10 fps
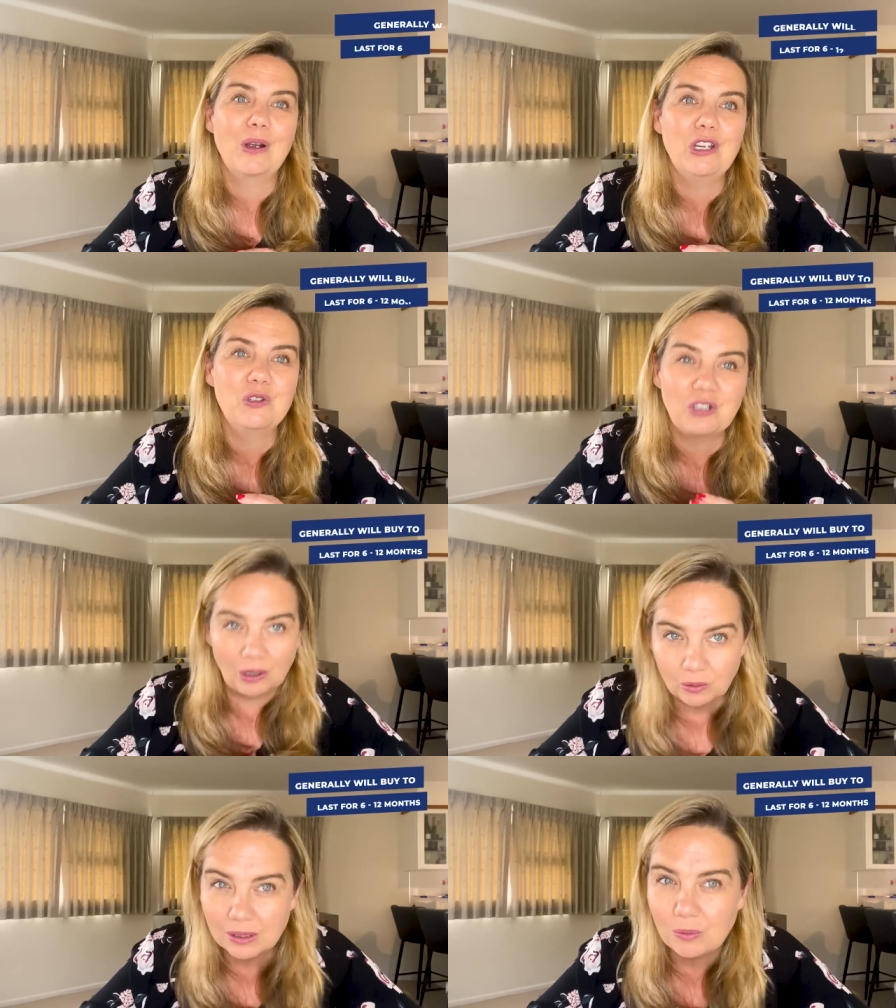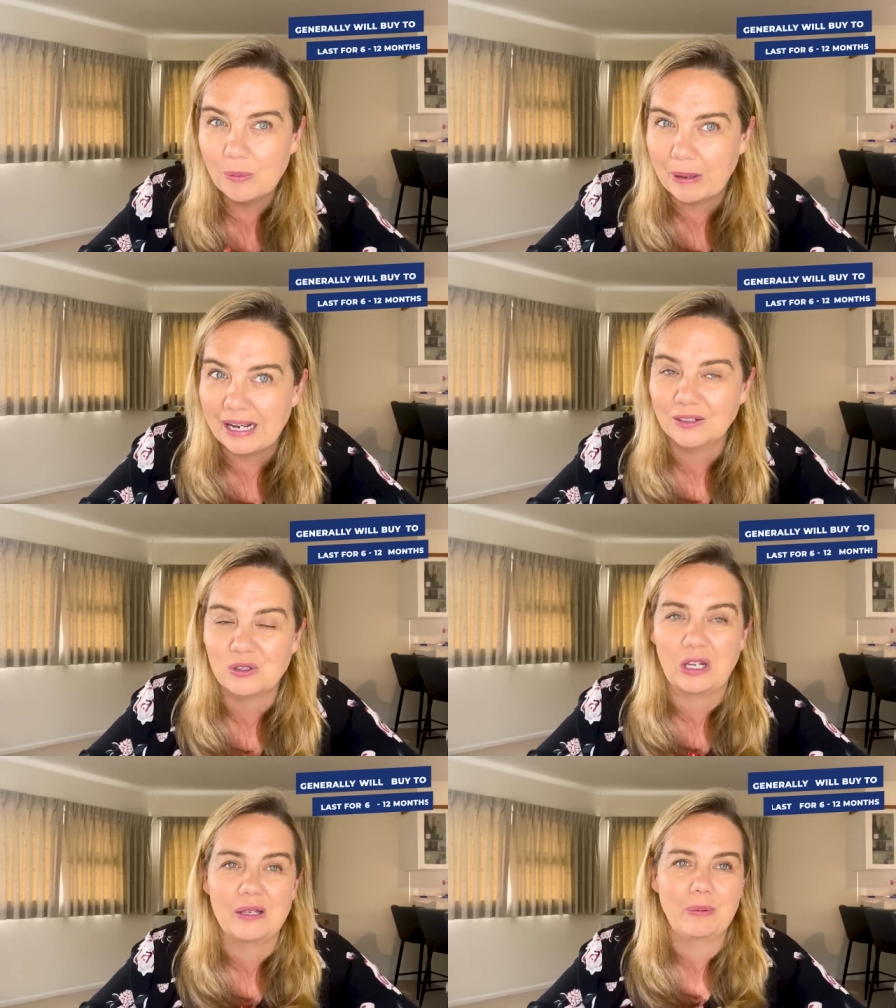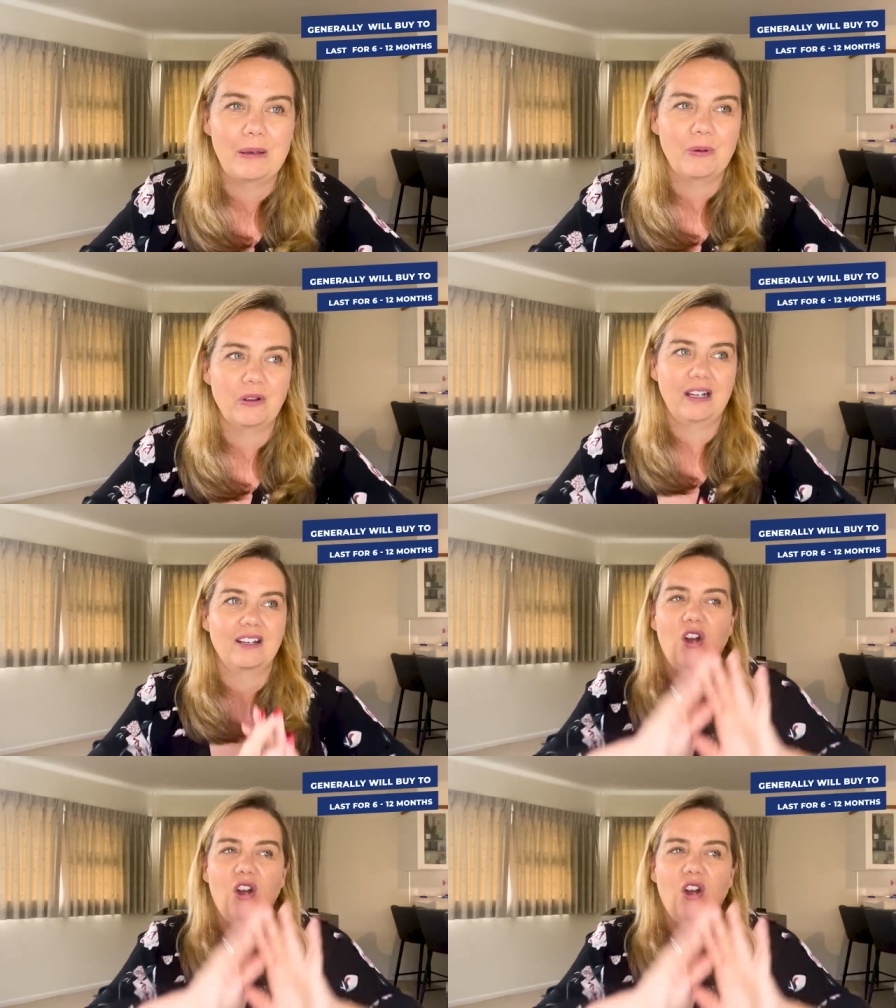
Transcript: You generally will buy your toilet paper like